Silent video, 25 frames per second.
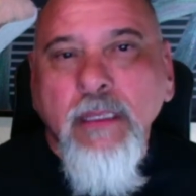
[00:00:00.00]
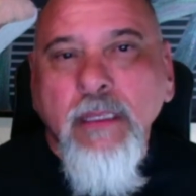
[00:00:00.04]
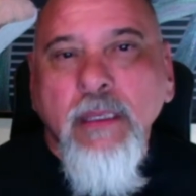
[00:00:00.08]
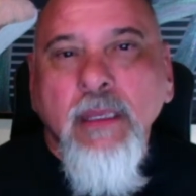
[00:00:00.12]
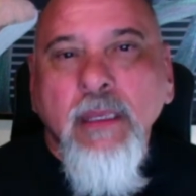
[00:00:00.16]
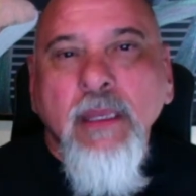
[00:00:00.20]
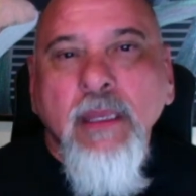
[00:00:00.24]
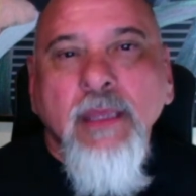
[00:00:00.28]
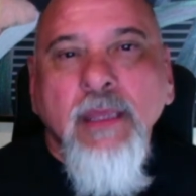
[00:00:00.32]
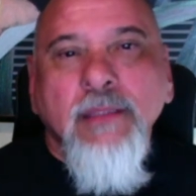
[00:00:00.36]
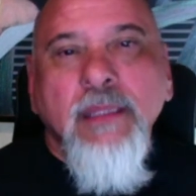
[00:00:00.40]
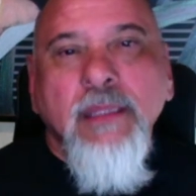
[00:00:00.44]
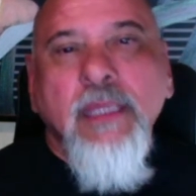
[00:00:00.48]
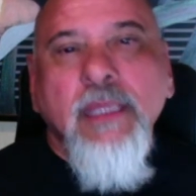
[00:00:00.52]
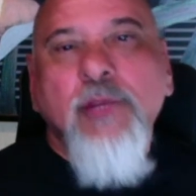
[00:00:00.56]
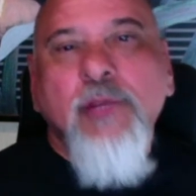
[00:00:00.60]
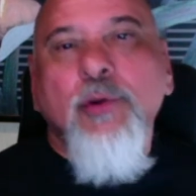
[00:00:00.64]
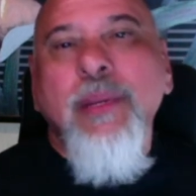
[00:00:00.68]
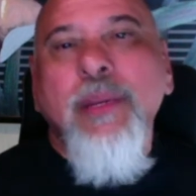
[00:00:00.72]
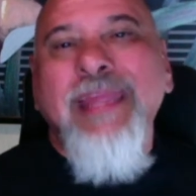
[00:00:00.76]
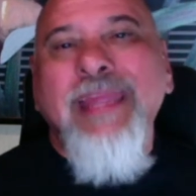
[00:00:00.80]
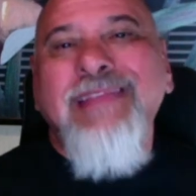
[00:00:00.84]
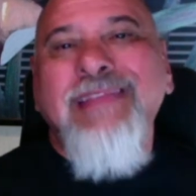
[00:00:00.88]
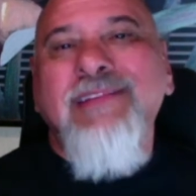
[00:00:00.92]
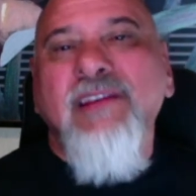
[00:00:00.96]
They
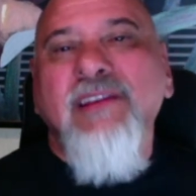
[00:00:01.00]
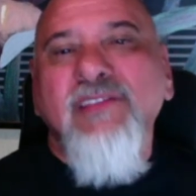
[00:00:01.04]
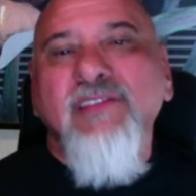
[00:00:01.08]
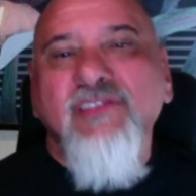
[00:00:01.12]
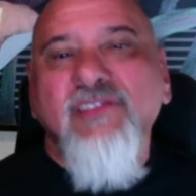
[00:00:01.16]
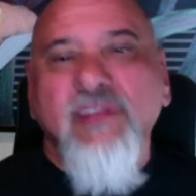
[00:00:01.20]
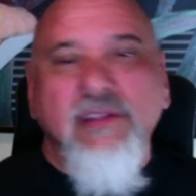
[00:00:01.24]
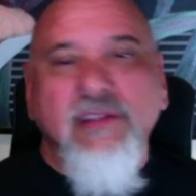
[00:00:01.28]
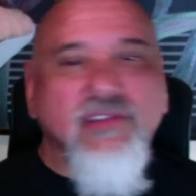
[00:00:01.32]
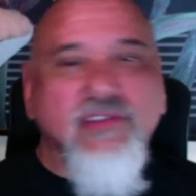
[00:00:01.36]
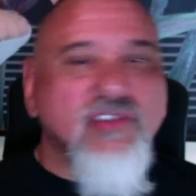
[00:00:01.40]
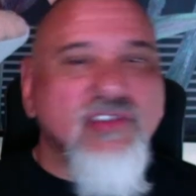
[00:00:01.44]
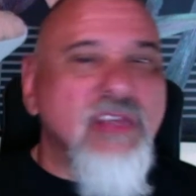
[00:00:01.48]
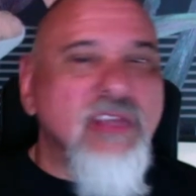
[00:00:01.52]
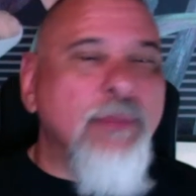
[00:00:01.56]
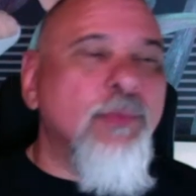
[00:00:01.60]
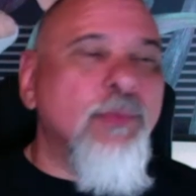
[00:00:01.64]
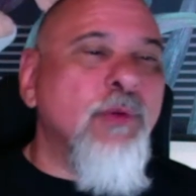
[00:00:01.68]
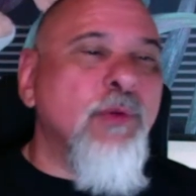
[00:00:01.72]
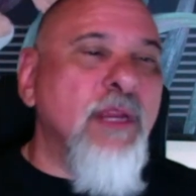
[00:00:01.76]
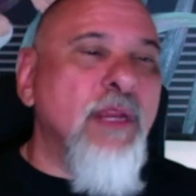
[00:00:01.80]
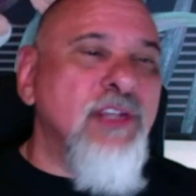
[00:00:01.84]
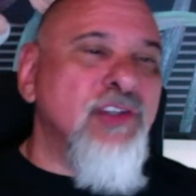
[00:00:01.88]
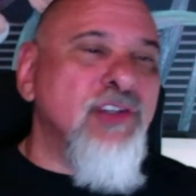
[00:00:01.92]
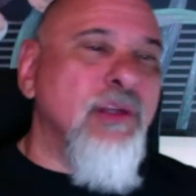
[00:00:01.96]
create distance,
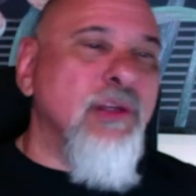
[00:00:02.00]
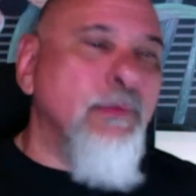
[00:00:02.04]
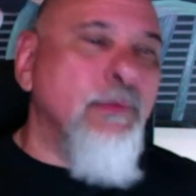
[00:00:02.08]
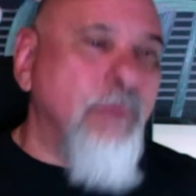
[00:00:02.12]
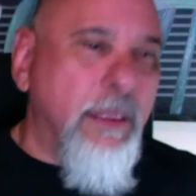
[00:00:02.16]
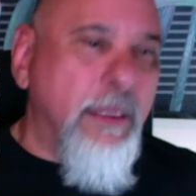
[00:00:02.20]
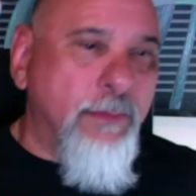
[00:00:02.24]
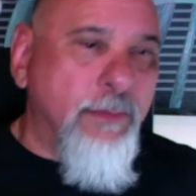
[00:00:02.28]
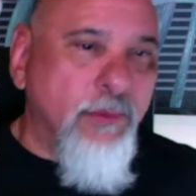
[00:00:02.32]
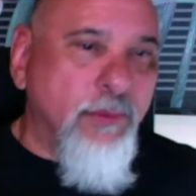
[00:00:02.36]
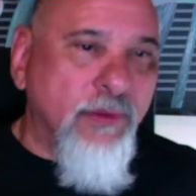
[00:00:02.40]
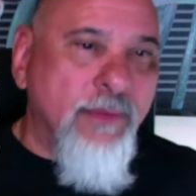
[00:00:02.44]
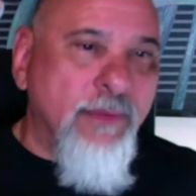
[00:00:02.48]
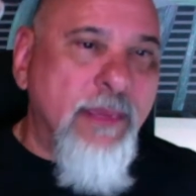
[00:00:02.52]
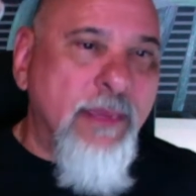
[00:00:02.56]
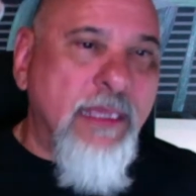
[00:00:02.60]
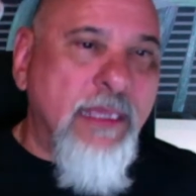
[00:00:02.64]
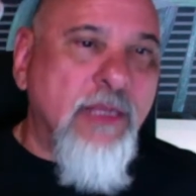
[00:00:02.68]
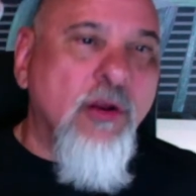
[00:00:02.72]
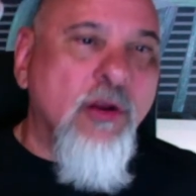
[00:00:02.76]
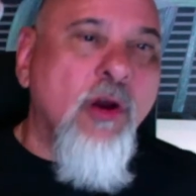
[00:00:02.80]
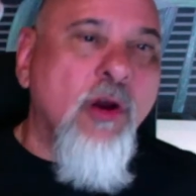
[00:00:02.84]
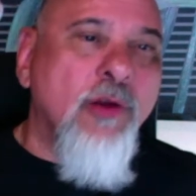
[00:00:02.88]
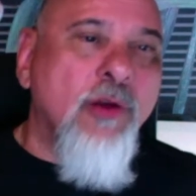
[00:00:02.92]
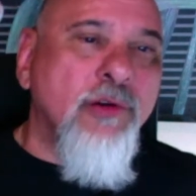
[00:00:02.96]
separation of people. They make it
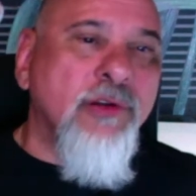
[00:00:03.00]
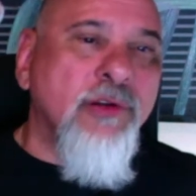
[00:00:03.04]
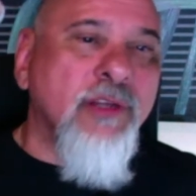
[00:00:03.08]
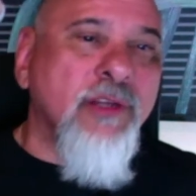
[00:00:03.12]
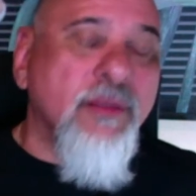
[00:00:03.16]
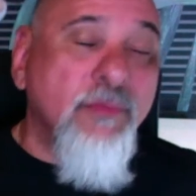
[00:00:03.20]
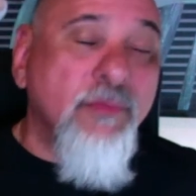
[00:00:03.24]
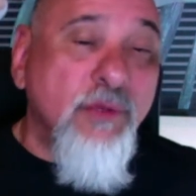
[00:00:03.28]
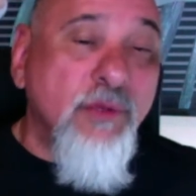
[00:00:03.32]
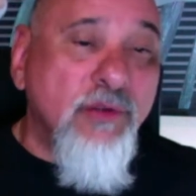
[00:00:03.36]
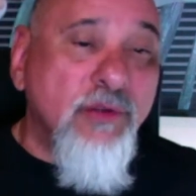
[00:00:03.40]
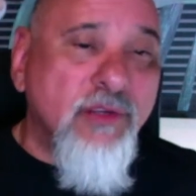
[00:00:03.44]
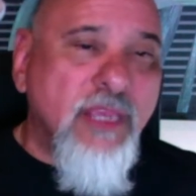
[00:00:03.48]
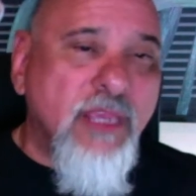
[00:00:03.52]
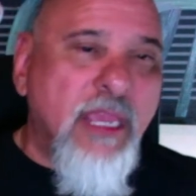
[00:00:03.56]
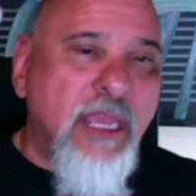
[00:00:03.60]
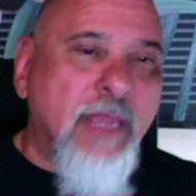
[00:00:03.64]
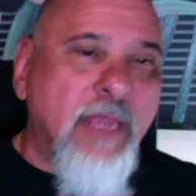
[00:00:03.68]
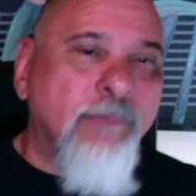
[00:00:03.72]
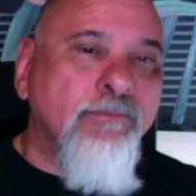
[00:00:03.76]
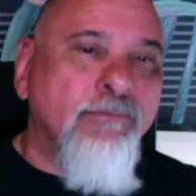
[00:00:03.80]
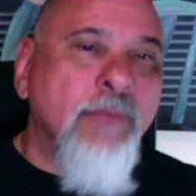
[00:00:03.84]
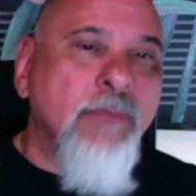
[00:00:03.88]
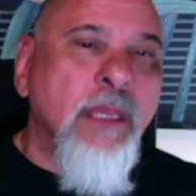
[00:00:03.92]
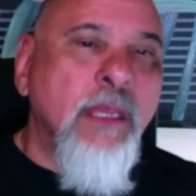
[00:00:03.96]
harder to
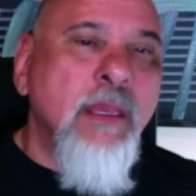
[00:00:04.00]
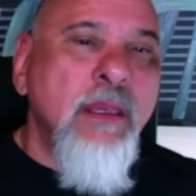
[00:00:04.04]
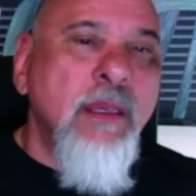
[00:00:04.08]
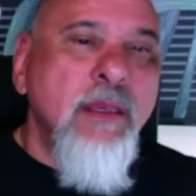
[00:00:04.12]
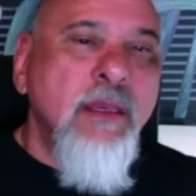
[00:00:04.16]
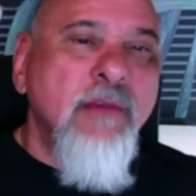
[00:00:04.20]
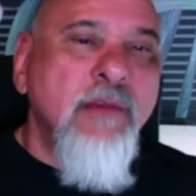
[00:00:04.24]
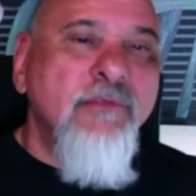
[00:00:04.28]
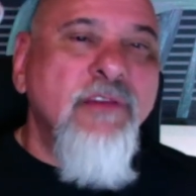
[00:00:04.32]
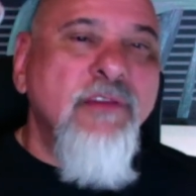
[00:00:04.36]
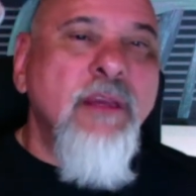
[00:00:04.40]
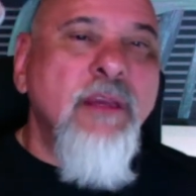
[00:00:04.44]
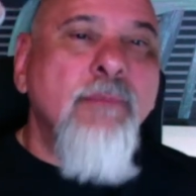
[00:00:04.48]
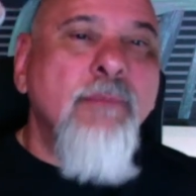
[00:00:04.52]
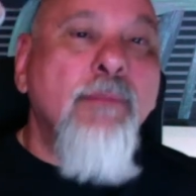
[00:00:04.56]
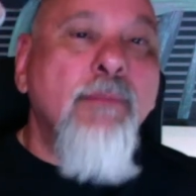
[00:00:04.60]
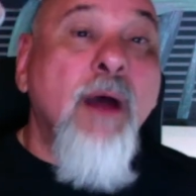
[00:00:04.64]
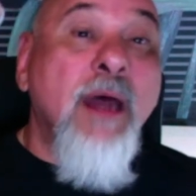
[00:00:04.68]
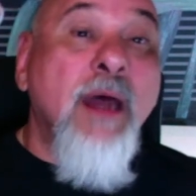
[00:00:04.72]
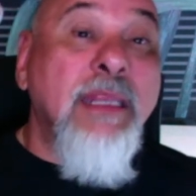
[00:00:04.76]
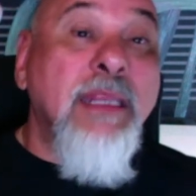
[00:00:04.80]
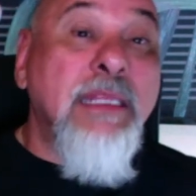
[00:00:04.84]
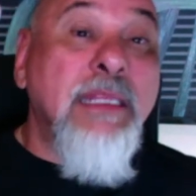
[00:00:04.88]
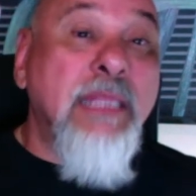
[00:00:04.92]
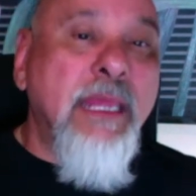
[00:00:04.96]
communicate via
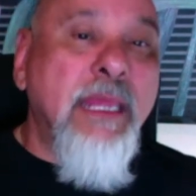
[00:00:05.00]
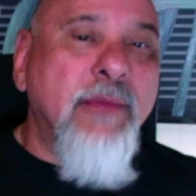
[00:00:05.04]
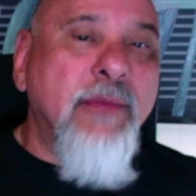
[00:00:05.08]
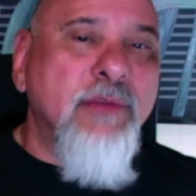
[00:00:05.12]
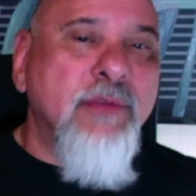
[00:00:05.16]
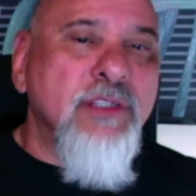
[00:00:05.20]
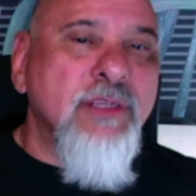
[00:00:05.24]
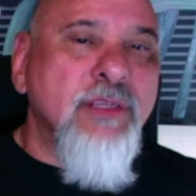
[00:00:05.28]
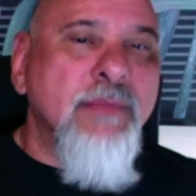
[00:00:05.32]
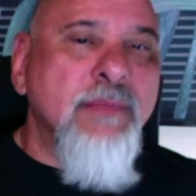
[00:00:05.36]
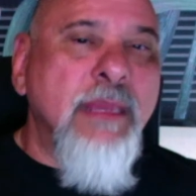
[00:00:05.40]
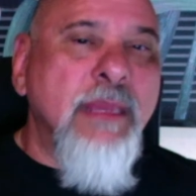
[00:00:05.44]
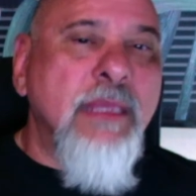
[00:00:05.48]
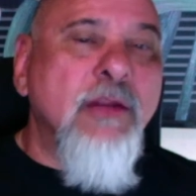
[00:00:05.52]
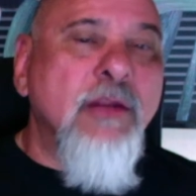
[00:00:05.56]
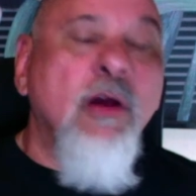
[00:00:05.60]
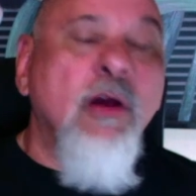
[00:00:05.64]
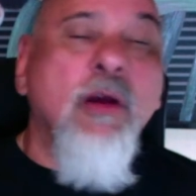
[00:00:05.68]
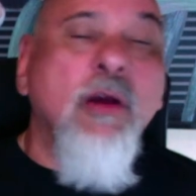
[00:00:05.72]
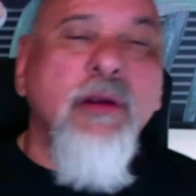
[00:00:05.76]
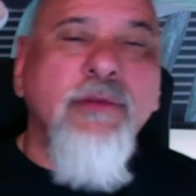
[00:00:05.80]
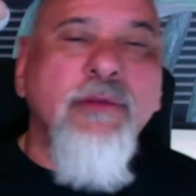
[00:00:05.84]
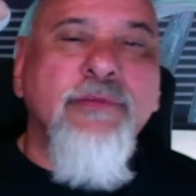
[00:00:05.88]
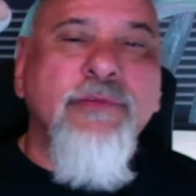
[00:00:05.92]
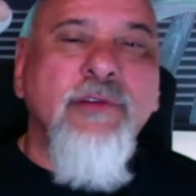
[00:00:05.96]
body language. They make it
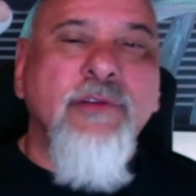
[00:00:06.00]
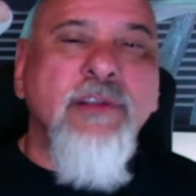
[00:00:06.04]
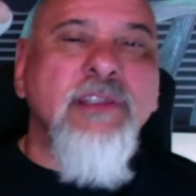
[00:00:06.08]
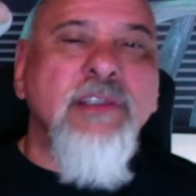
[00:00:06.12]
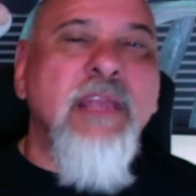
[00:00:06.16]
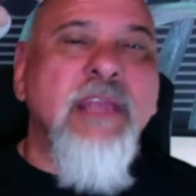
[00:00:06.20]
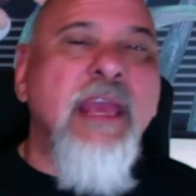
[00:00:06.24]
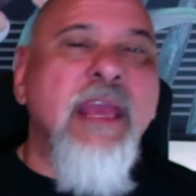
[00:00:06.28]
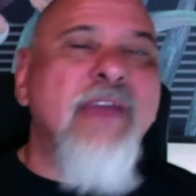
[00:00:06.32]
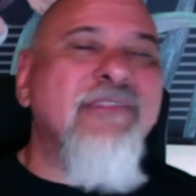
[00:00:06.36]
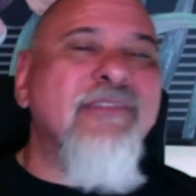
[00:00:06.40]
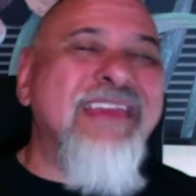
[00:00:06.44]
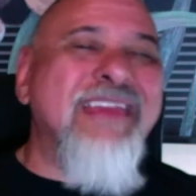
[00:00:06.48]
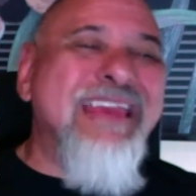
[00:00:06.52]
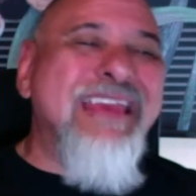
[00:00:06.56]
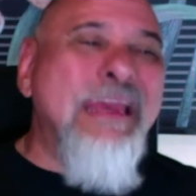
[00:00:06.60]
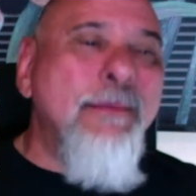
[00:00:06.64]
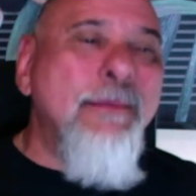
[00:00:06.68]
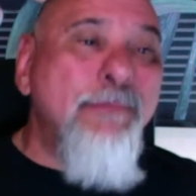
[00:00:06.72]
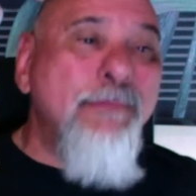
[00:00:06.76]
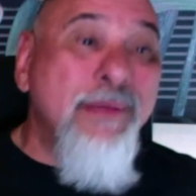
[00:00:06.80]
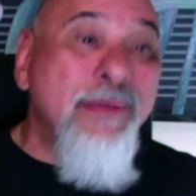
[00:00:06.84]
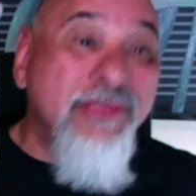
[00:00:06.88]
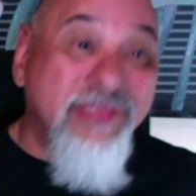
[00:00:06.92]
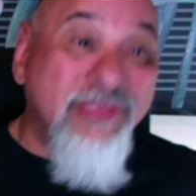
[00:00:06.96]
harder for us to have
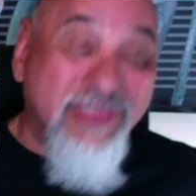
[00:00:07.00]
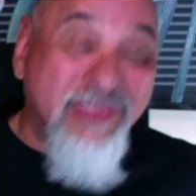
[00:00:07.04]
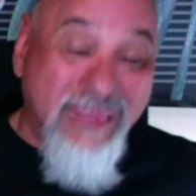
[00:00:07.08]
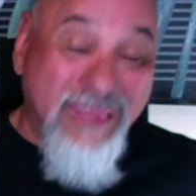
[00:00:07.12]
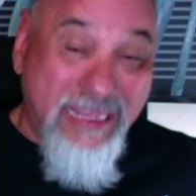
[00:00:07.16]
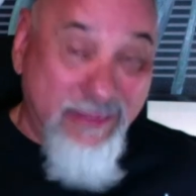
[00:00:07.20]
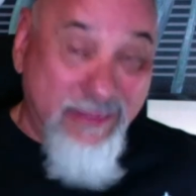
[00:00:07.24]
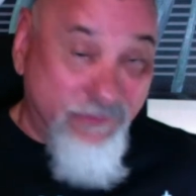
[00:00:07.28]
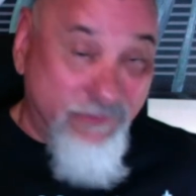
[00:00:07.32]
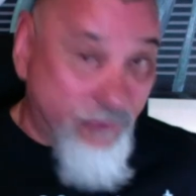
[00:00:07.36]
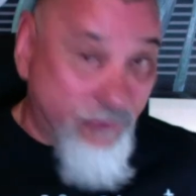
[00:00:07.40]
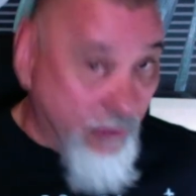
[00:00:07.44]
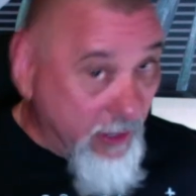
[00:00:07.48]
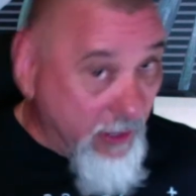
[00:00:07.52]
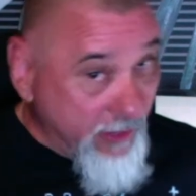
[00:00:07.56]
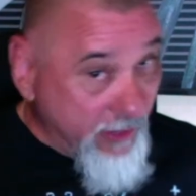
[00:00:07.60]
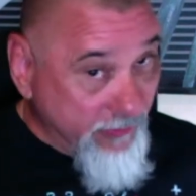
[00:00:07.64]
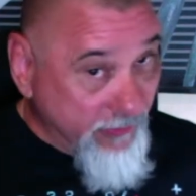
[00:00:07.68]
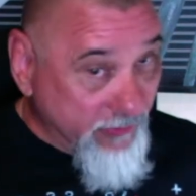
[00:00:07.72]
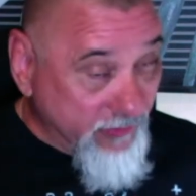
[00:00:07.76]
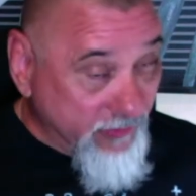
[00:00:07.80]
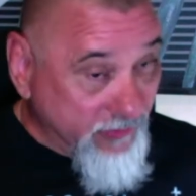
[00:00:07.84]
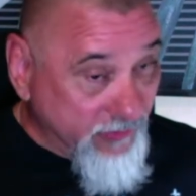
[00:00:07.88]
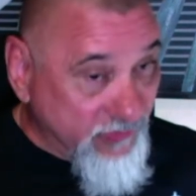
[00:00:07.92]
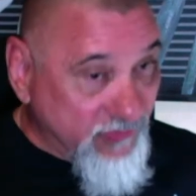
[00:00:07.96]
empathy for
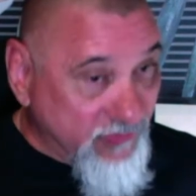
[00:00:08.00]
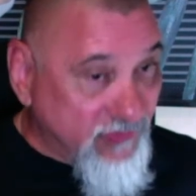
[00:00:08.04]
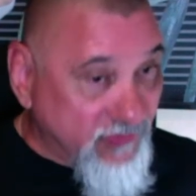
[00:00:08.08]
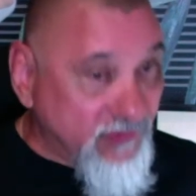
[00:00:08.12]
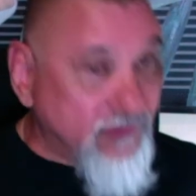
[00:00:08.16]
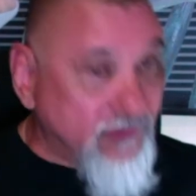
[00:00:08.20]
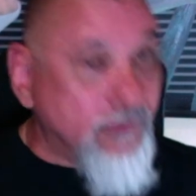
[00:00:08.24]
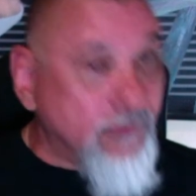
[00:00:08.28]
others,